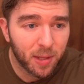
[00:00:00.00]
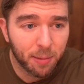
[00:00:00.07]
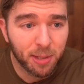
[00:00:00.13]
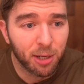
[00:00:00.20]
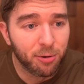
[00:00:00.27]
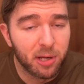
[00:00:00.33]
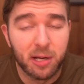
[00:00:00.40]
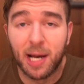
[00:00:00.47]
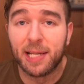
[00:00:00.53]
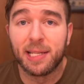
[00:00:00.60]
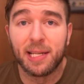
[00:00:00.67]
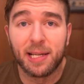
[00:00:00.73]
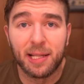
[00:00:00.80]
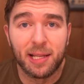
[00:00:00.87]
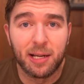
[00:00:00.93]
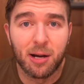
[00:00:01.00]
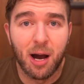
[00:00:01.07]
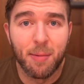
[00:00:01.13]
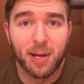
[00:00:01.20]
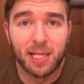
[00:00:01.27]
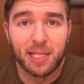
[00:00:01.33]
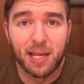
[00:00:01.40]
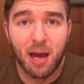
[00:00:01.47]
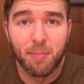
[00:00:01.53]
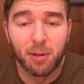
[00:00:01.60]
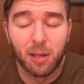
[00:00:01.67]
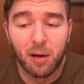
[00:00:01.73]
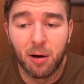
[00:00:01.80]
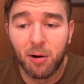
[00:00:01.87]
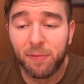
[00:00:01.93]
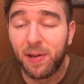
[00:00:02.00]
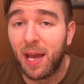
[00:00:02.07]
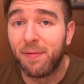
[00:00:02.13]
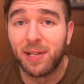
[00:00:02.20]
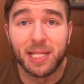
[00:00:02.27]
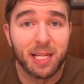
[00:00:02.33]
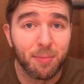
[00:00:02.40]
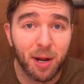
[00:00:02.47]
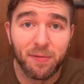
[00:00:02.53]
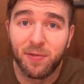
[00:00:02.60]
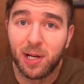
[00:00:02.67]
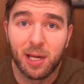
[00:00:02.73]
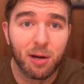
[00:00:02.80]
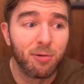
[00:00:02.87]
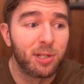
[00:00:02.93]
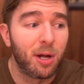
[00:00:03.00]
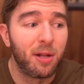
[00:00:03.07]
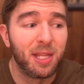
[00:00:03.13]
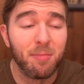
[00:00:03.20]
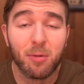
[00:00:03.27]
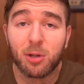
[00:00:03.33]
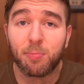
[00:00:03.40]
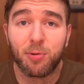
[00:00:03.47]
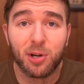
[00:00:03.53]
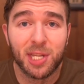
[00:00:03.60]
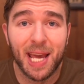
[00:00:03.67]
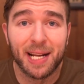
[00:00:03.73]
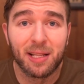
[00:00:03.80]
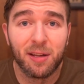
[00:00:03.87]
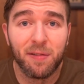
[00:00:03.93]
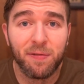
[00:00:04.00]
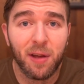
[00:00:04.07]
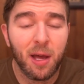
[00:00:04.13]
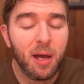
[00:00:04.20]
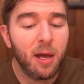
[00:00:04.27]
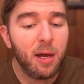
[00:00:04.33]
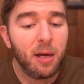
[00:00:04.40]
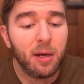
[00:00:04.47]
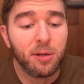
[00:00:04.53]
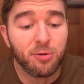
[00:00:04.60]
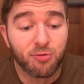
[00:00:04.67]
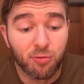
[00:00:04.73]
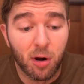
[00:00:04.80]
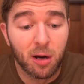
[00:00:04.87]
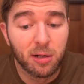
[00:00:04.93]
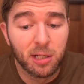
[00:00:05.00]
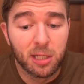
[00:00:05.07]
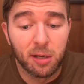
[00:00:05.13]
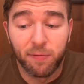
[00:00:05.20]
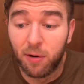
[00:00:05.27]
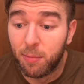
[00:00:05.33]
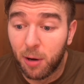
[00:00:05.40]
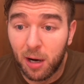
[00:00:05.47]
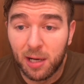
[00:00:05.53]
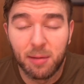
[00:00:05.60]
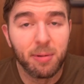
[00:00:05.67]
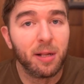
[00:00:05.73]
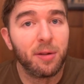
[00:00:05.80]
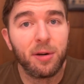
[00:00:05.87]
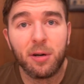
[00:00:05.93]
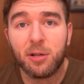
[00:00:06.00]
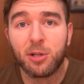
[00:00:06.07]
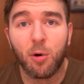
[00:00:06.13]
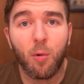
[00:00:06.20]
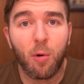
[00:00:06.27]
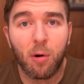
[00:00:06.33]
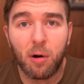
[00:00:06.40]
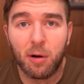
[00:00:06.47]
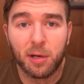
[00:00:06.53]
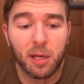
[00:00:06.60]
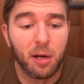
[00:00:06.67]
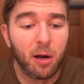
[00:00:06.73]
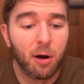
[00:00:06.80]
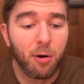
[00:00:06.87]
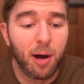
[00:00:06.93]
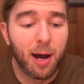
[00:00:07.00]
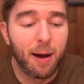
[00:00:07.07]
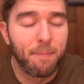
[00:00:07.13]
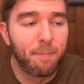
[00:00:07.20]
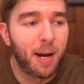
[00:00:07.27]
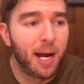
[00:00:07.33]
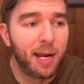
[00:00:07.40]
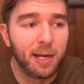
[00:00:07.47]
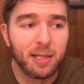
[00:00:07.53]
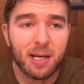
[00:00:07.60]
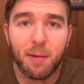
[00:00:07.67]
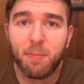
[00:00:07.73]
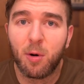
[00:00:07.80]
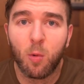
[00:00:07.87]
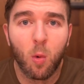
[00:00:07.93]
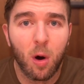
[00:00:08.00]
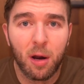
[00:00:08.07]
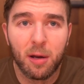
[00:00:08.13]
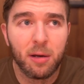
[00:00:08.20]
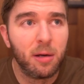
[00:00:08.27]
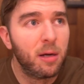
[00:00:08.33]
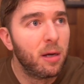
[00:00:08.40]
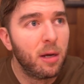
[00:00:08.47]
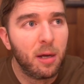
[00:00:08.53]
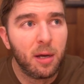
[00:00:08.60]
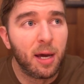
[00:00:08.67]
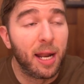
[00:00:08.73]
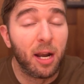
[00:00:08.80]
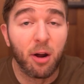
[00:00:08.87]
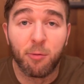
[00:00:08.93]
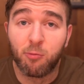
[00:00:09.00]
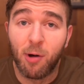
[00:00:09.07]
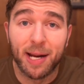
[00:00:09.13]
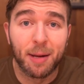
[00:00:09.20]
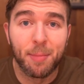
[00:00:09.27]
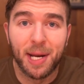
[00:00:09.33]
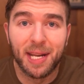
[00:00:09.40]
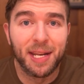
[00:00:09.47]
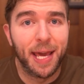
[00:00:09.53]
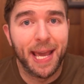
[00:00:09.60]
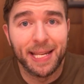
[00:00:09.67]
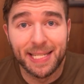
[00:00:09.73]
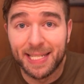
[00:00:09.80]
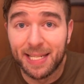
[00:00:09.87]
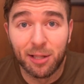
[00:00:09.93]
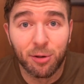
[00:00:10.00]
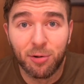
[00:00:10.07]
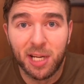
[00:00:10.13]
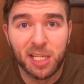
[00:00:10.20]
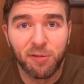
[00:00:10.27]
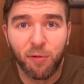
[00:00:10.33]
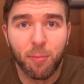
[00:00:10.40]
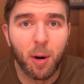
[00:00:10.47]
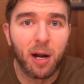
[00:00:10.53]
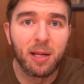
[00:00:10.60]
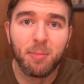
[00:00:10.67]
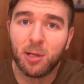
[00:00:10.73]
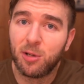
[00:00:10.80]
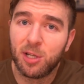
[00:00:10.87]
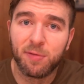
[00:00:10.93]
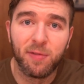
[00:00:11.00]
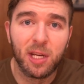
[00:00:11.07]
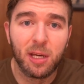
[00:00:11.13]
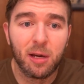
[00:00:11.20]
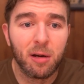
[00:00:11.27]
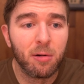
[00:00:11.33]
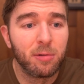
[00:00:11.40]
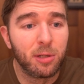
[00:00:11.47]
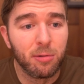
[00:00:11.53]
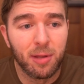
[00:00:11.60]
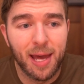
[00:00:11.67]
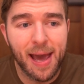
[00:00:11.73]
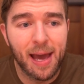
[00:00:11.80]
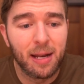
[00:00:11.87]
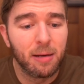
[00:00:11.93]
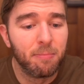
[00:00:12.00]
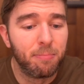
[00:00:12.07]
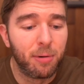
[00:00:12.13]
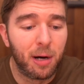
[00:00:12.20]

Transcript: Let me know what you guys think in the comments down below. If you haven't seen my videos on the most protective drugs for bodybuilders or, you know, uh, my number one, I don't know, recommended ancillaries for bodybuilders video, do that.